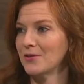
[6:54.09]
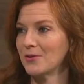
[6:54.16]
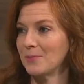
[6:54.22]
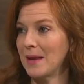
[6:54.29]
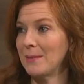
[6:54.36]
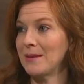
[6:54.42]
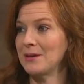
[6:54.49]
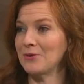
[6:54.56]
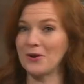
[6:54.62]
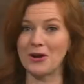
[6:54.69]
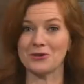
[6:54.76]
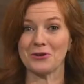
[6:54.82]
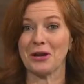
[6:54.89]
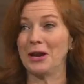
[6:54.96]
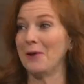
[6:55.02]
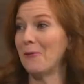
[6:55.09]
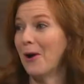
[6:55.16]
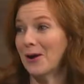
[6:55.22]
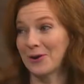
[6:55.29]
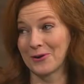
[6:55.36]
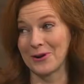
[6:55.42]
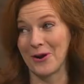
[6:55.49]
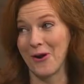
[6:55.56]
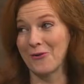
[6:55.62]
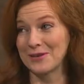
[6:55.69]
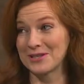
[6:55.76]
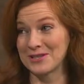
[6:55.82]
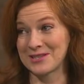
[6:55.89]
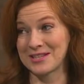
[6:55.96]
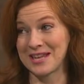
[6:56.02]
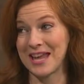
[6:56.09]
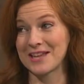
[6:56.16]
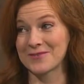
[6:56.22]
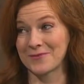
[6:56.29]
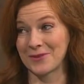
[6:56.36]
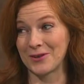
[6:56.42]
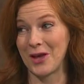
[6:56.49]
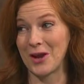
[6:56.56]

or maybe you're not drinking water at all, which is the case for a yeah.